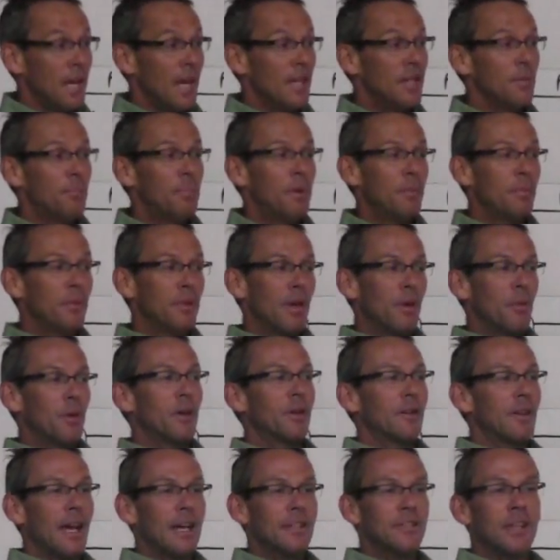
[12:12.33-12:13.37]
And the people that were
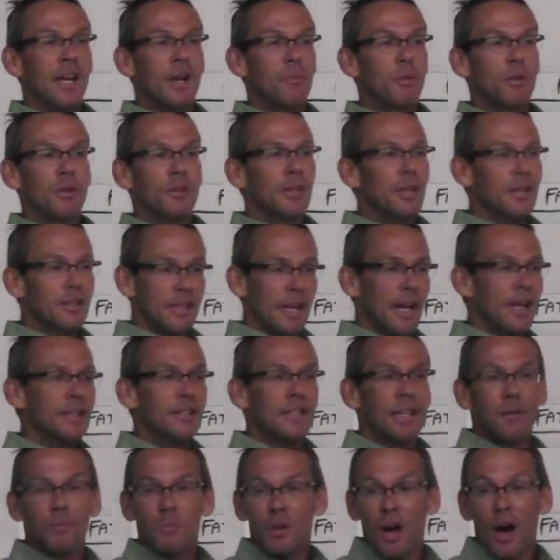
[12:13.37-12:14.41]
here last time heard the exact
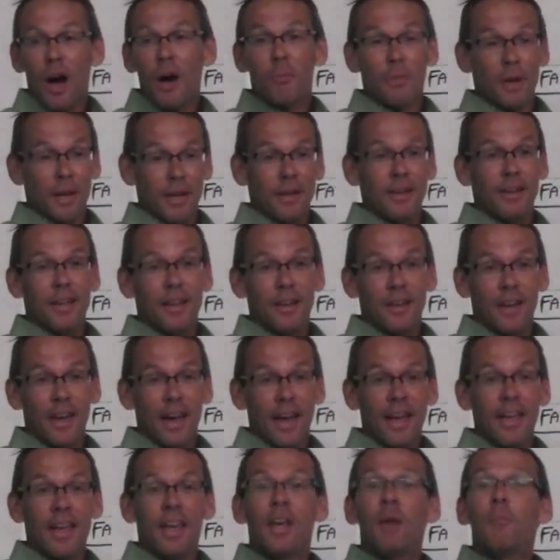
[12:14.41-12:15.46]
same comment,
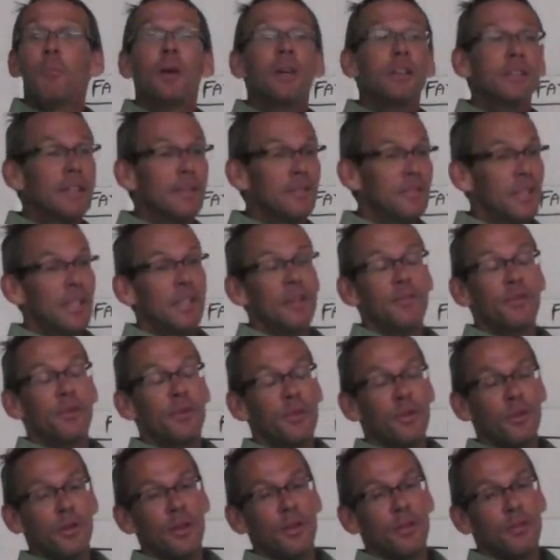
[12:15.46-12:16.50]
okay? Because I've seen it for
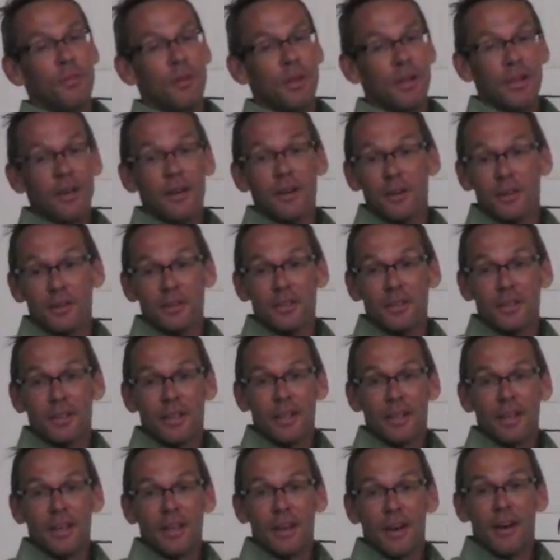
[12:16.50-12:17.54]
33 years,
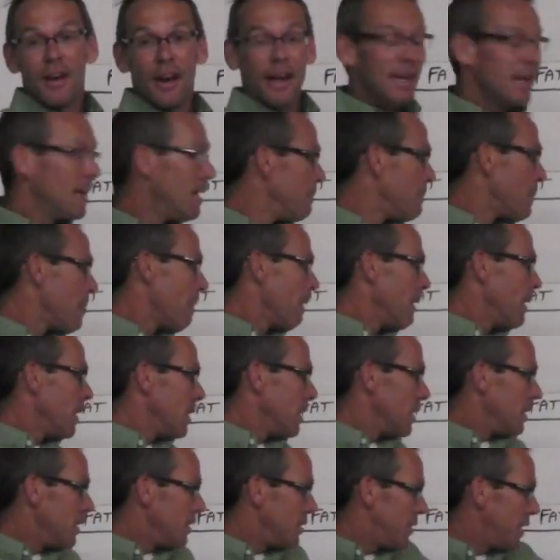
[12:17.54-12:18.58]
all right?
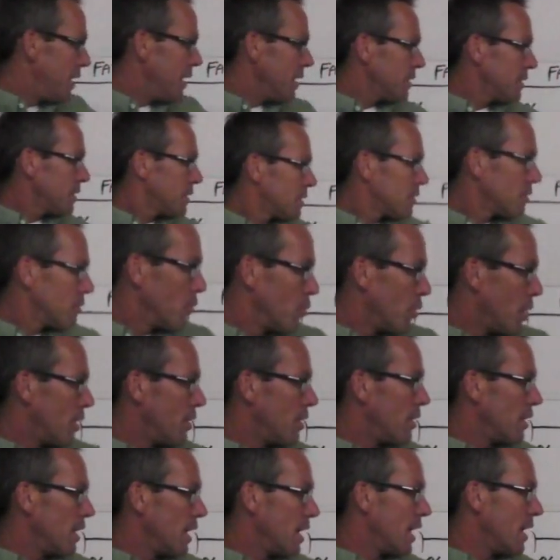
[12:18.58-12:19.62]
This,
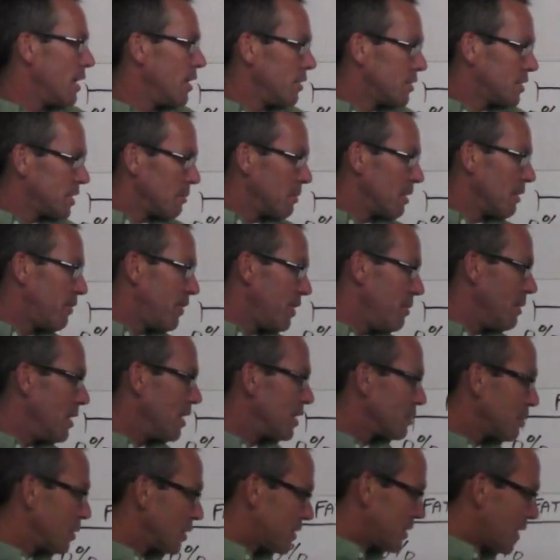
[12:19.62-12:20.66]
whether, and I know some of the
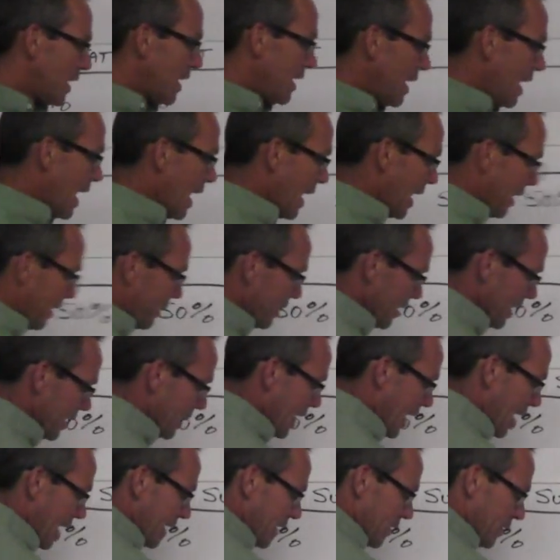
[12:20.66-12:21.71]
females will say, yeah, a
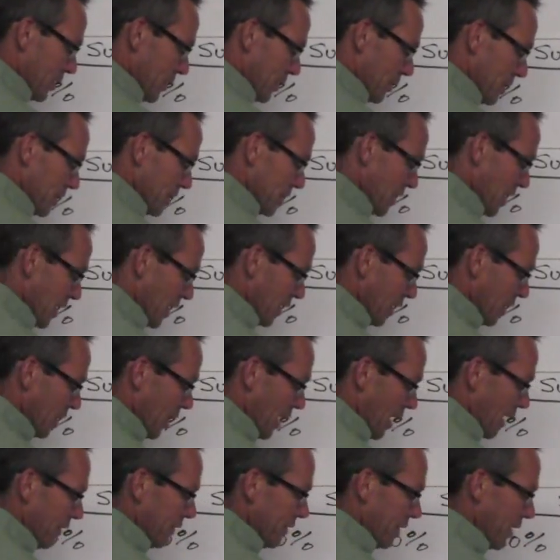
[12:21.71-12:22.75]
guy can turn this on and
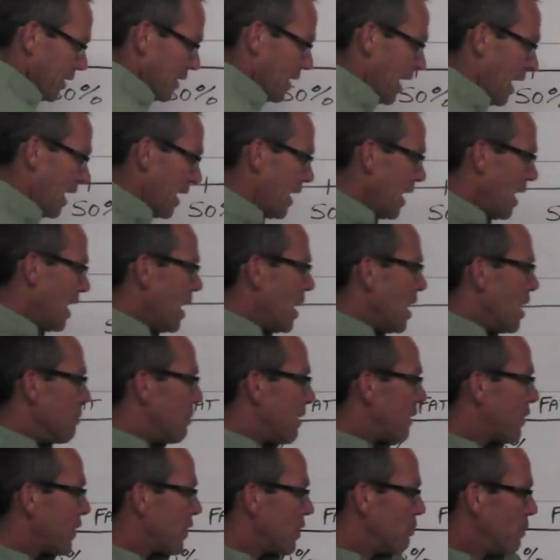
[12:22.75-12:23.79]
off, okay?
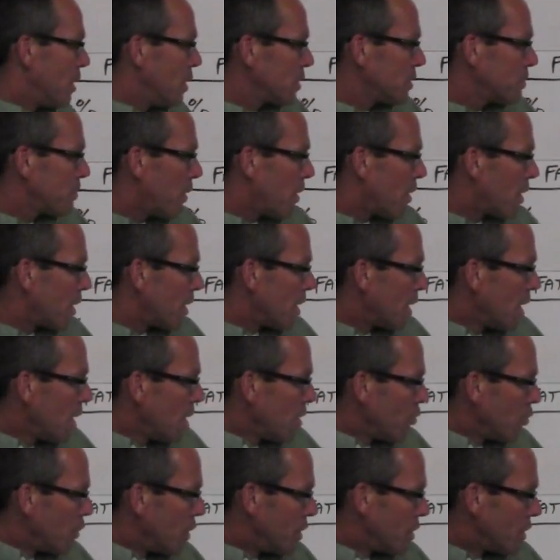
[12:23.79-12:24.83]
But for the most part,
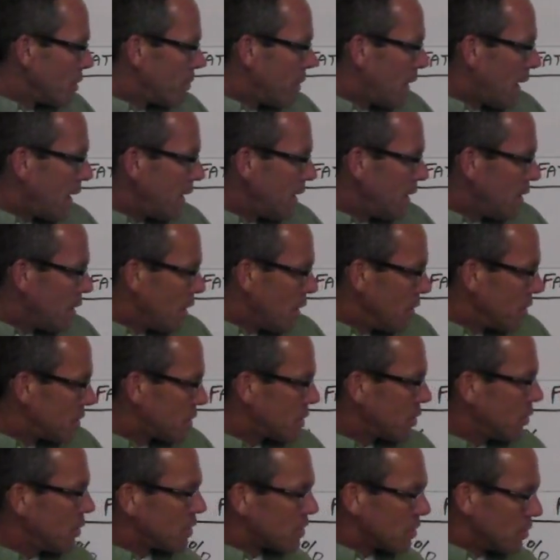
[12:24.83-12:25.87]
when your body goes
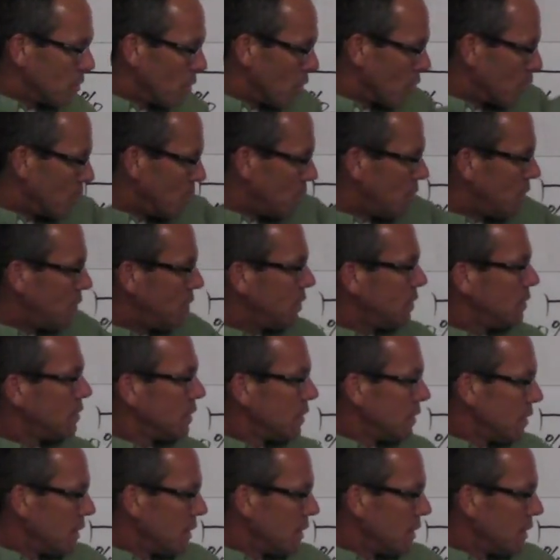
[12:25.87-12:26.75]
through its normal